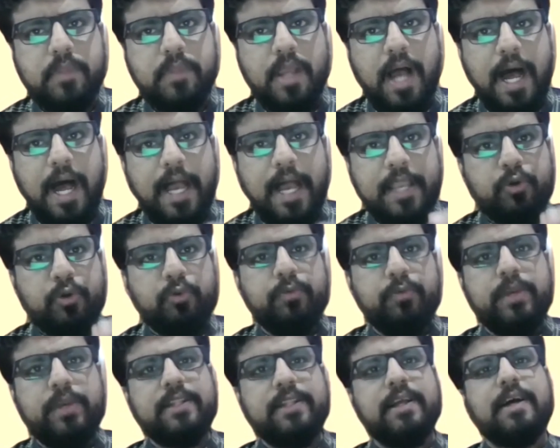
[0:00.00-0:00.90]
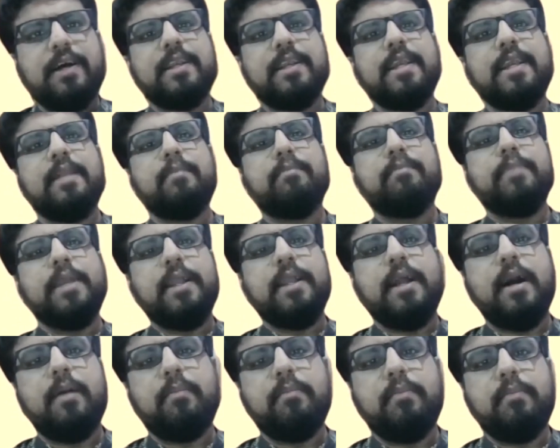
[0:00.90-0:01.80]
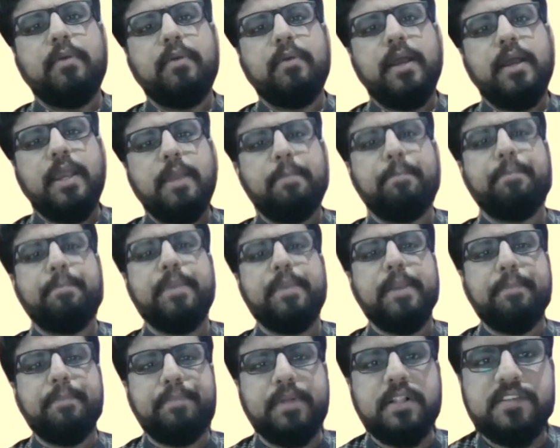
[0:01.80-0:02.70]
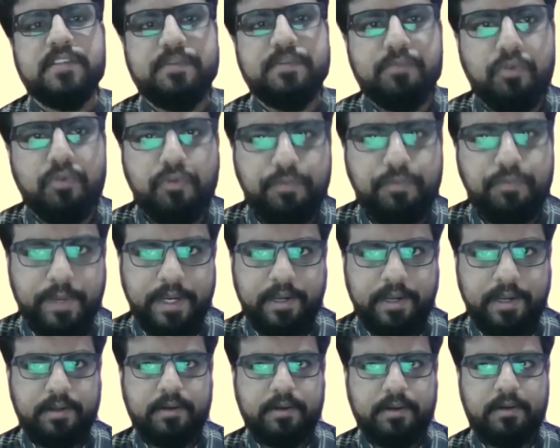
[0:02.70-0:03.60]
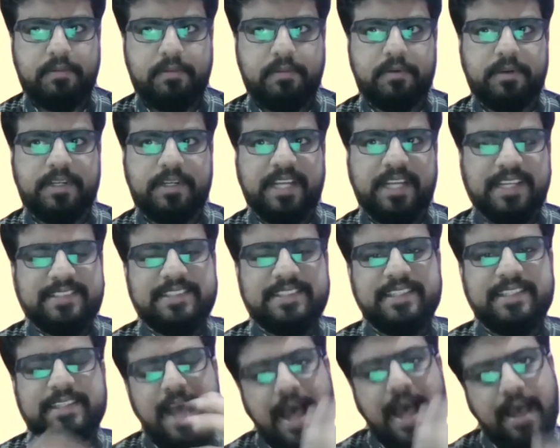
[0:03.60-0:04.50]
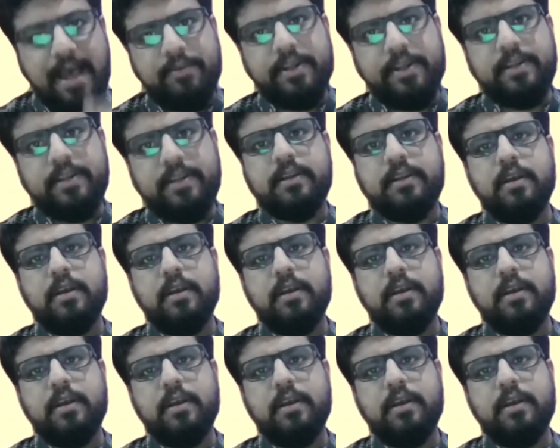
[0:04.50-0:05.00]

Ayurveda can become a people's movement? Does it have it